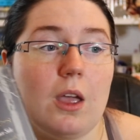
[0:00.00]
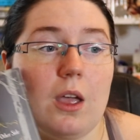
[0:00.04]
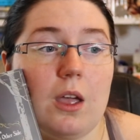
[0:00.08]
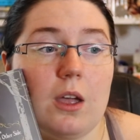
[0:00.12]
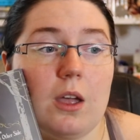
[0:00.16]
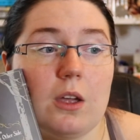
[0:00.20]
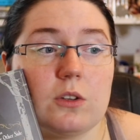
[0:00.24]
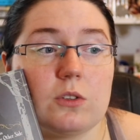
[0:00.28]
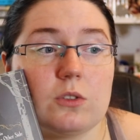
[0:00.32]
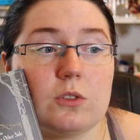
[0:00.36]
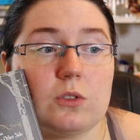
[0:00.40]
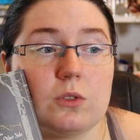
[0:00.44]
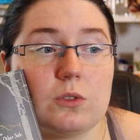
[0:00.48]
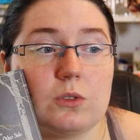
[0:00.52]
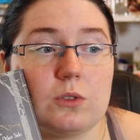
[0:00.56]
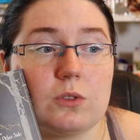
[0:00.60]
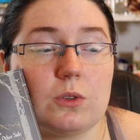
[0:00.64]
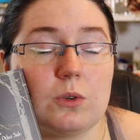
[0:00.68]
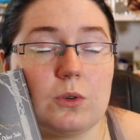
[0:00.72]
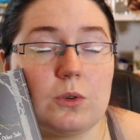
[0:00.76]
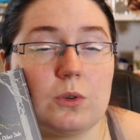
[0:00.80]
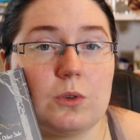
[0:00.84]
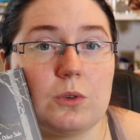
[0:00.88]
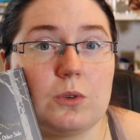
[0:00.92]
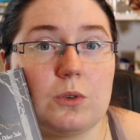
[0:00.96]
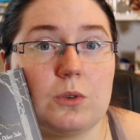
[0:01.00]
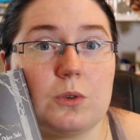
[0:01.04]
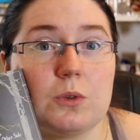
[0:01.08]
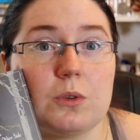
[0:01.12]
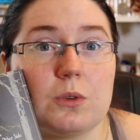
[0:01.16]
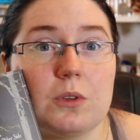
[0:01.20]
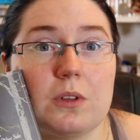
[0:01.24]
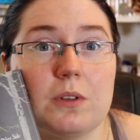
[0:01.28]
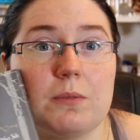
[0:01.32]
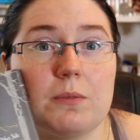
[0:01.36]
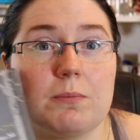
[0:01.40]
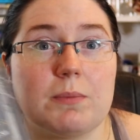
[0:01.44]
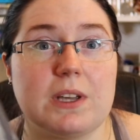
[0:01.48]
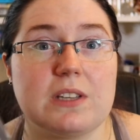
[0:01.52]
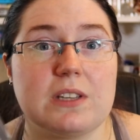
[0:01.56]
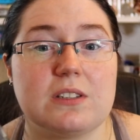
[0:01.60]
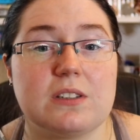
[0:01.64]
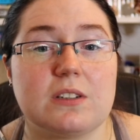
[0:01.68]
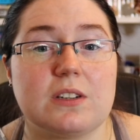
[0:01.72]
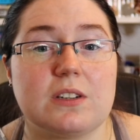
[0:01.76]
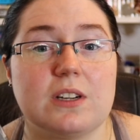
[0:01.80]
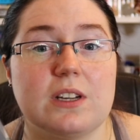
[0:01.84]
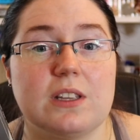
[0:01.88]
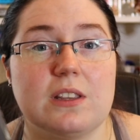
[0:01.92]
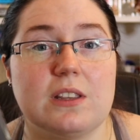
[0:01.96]
So
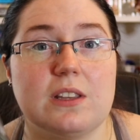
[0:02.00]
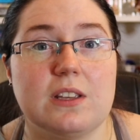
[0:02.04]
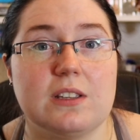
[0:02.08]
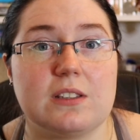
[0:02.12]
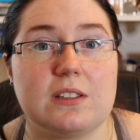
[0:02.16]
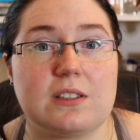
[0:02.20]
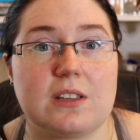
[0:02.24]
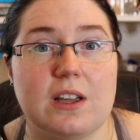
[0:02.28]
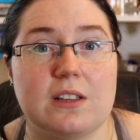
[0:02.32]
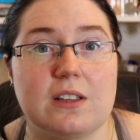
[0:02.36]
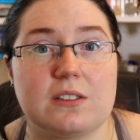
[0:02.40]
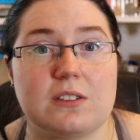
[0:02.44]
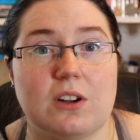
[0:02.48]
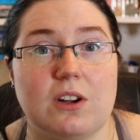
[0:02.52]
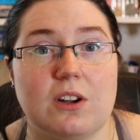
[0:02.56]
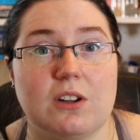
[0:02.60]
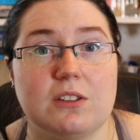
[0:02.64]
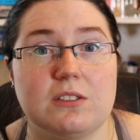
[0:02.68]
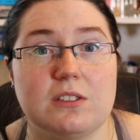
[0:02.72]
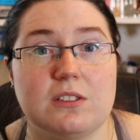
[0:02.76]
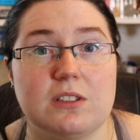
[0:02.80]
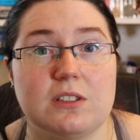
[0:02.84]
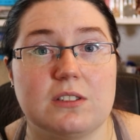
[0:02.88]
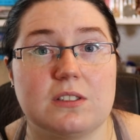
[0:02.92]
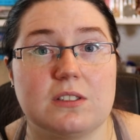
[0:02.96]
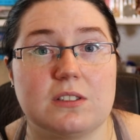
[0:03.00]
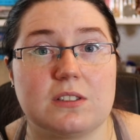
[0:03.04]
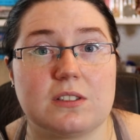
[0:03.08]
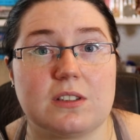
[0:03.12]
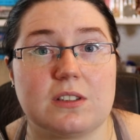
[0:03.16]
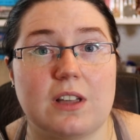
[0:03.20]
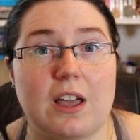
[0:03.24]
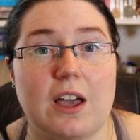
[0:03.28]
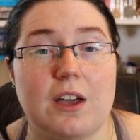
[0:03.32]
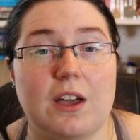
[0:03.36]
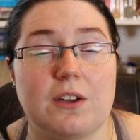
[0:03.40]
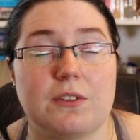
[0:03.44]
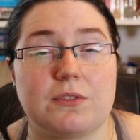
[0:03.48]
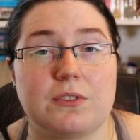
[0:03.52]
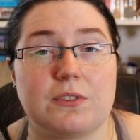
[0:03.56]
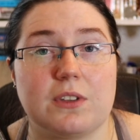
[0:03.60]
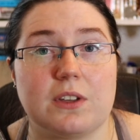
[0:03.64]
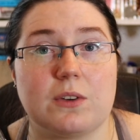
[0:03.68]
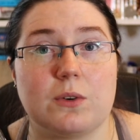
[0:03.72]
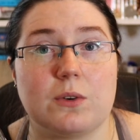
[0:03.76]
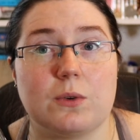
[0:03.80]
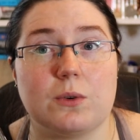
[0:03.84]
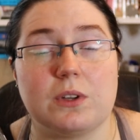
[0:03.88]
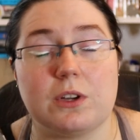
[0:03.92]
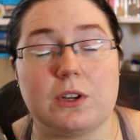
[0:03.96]
basically, these guys are hunted if they
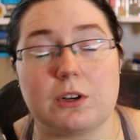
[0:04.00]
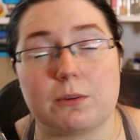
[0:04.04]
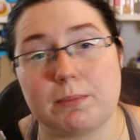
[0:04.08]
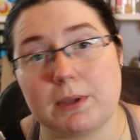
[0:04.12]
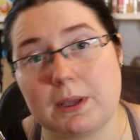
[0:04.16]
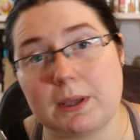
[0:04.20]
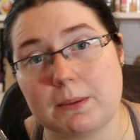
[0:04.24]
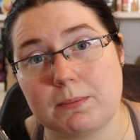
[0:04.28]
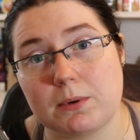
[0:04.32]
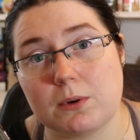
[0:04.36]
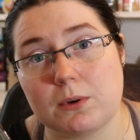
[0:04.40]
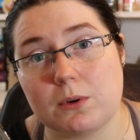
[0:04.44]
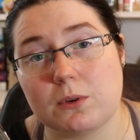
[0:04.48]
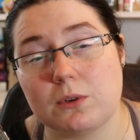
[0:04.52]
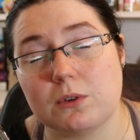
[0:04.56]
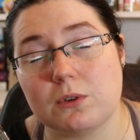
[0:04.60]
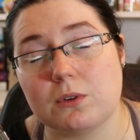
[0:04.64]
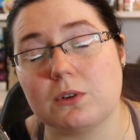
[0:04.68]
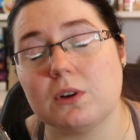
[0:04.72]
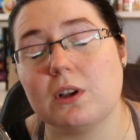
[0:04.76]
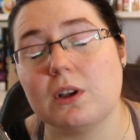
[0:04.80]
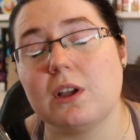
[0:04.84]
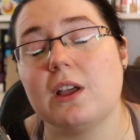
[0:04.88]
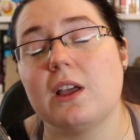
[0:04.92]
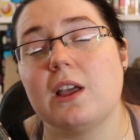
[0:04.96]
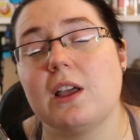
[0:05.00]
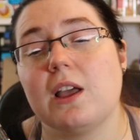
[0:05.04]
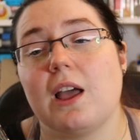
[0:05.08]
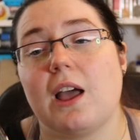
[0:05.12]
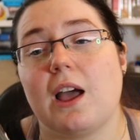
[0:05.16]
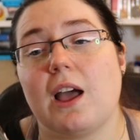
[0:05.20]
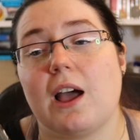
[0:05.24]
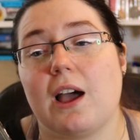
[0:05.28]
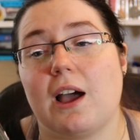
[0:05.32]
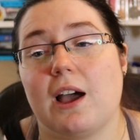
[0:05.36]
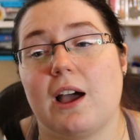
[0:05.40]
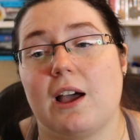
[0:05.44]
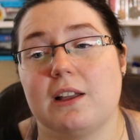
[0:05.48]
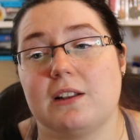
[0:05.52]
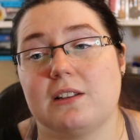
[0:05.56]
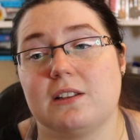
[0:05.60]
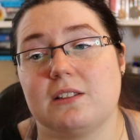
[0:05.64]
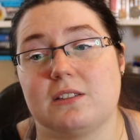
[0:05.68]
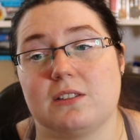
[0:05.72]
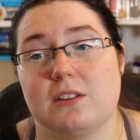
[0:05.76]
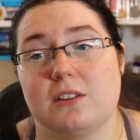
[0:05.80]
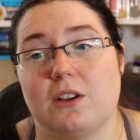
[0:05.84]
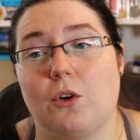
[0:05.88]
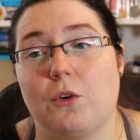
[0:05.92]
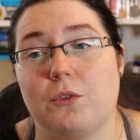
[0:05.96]
go near people,
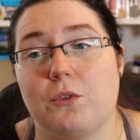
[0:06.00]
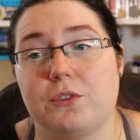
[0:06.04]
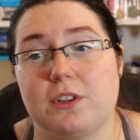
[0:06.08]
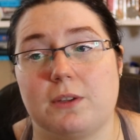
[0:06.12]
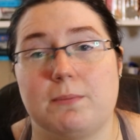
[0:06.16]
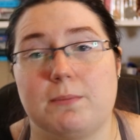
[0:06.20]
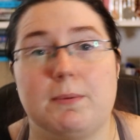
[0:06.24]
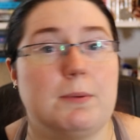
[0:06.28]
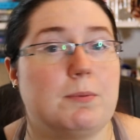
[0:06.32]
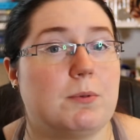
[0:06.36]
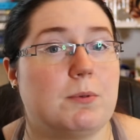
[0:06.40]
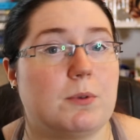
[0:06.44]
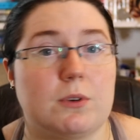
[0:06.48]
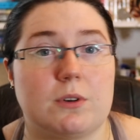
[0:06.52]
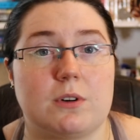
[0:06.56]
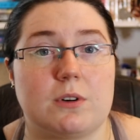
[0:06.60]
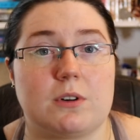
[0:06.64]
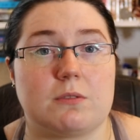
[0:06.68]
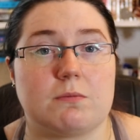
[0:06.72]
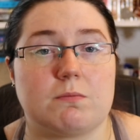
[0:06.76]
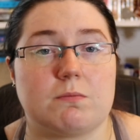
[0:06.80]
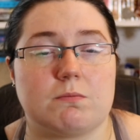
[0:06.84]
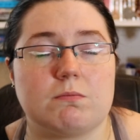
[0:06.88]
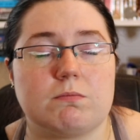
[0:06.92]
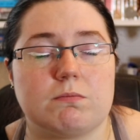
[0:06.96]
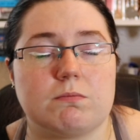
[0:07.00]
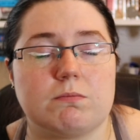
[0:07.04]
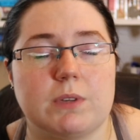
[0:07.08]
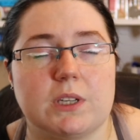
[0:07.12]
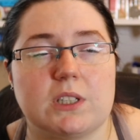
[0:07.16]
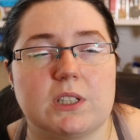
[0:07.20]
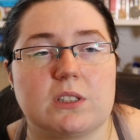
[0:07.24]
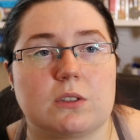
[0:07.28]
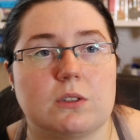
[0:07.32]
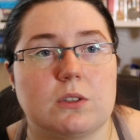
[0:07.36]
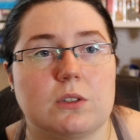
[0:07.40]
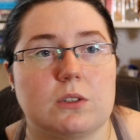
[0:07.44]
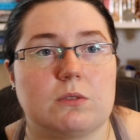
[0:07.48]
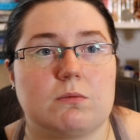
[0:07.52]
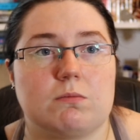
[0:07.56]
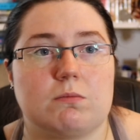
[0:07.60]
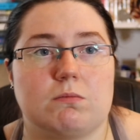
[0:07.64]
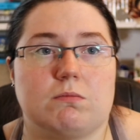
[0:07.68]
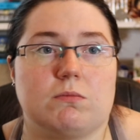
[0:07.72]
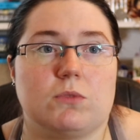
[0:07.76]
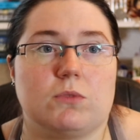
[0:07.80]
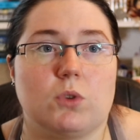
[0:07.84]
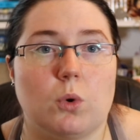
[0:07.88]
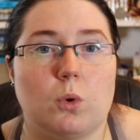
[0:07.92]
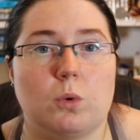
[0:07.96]
and obviously people are basically
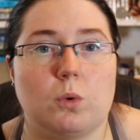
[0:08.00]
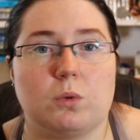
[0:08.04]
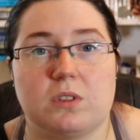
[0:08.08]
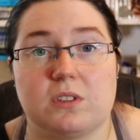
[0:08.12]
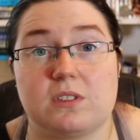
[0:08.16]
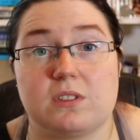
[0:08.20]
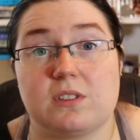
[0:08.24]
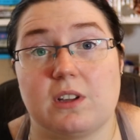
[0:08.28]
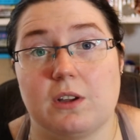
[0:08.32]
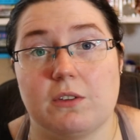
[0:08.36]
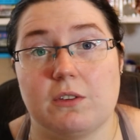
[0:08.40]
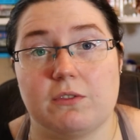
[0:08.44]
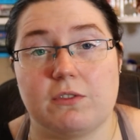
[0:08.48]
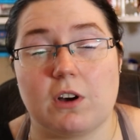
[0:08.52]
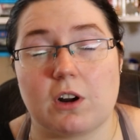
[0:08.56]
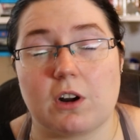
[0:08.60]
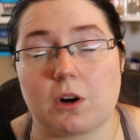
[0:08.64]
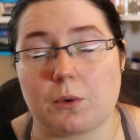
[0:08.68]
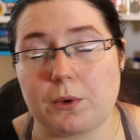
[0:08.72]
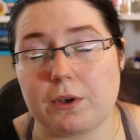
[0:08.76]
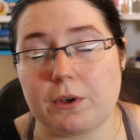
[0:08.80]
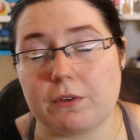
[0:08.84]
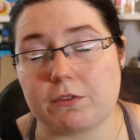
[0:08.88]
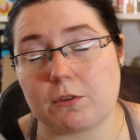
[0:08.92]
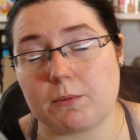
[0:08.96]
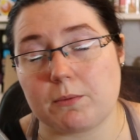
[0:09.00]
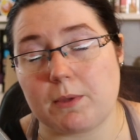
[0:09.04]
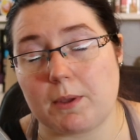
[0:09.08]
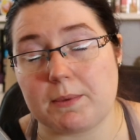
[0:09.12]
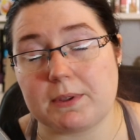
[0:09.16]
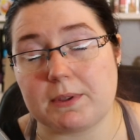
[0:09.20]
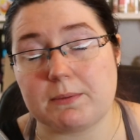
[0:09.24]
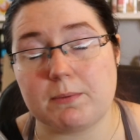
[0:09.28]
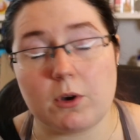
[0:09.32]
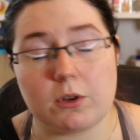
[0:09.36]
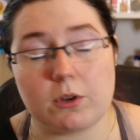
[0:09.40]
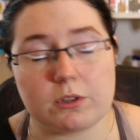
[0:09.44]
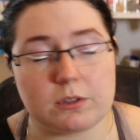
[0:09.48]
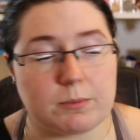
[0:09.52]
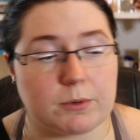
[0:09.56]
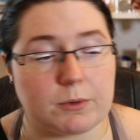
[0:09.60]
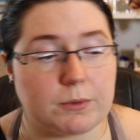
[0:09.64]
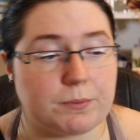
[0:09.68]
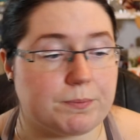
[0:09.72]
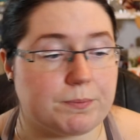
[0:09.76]
told to stay far away from them as possible.